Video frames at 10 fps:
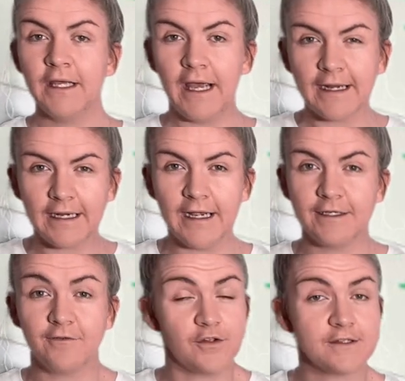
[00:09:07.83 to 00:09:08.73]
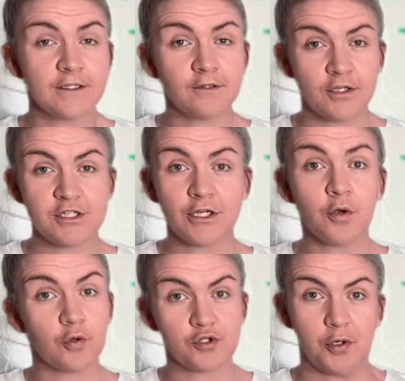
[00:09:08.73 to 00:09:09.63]
and kind of using logic
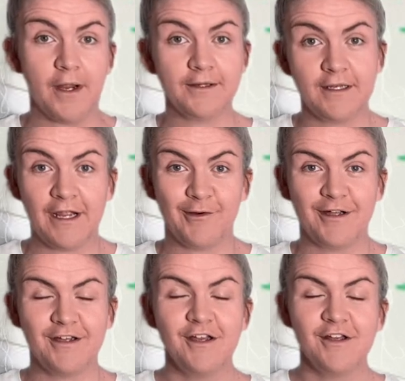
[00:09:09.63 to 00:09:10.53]
or trial and error